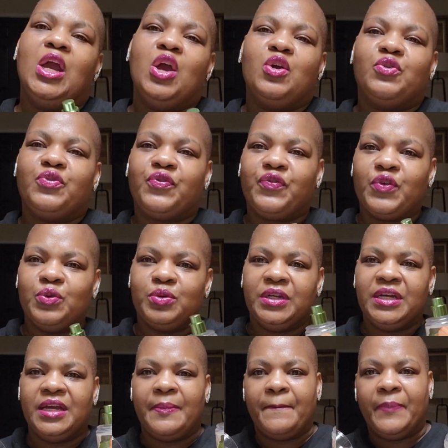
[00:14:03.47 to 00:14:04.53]

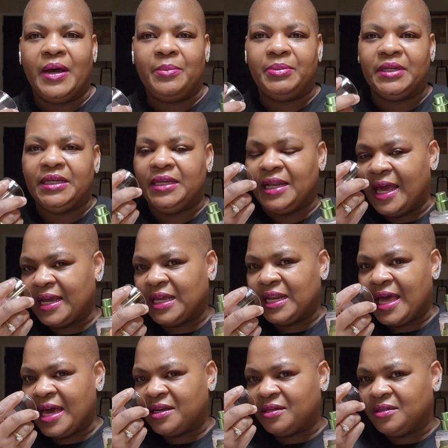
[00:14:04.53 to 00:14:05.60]
fruity and bubbly like a
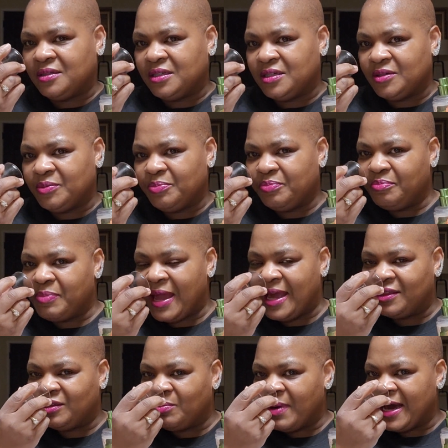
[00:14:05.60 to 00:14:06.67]
lot of the
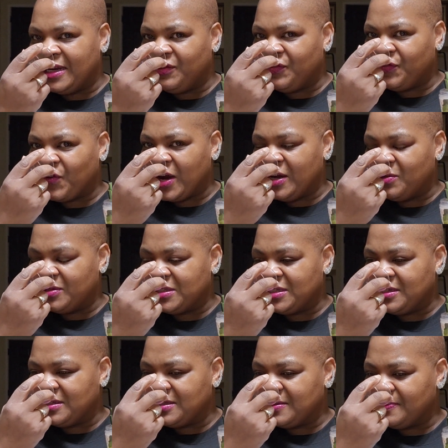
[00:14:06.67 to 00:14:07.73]
Bath & Body
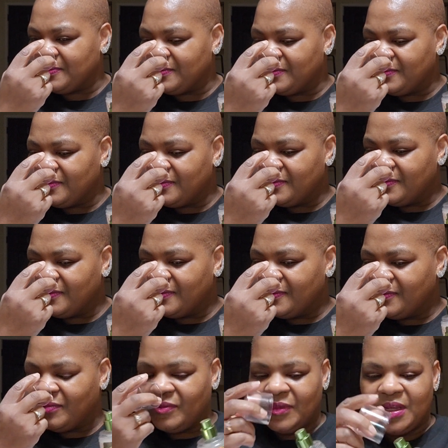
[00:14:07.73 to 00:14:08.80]
fragrances.
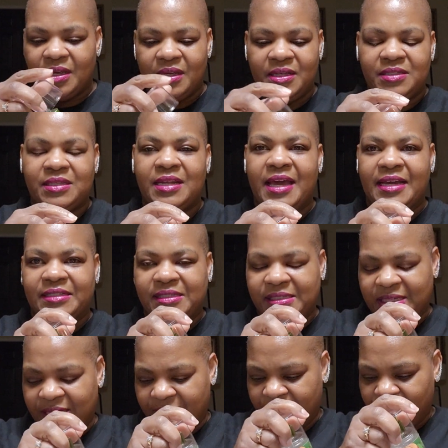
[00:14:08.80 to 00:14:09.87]
It's a nice
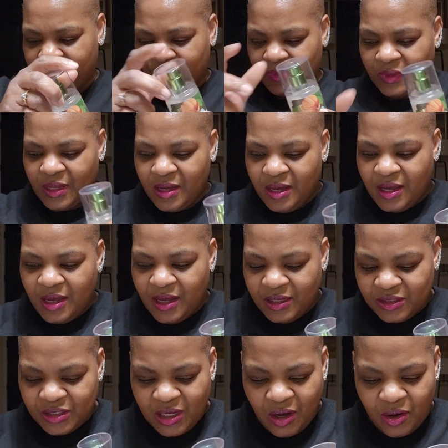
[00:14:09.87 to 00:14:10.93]
scent.
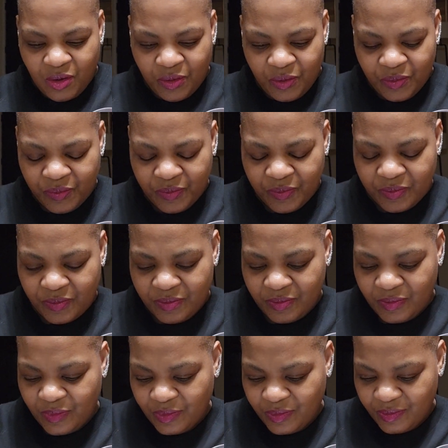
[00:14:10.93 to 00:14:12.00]
So,
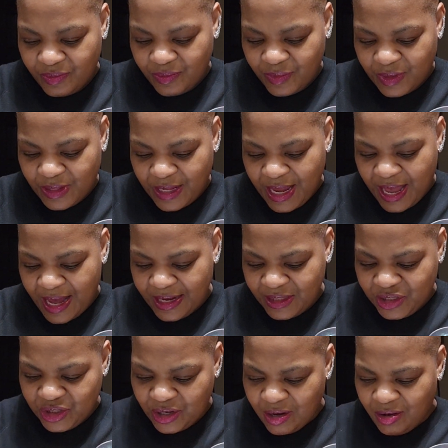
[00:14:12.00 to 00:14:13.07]
I
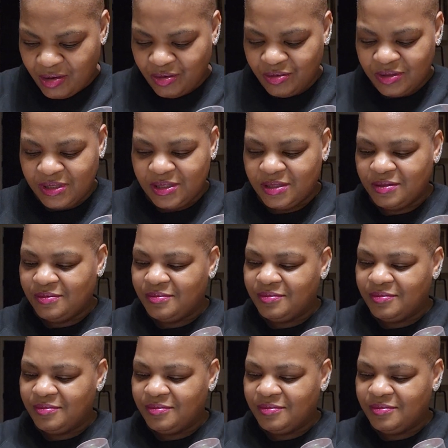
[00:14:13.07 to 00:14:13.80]
chose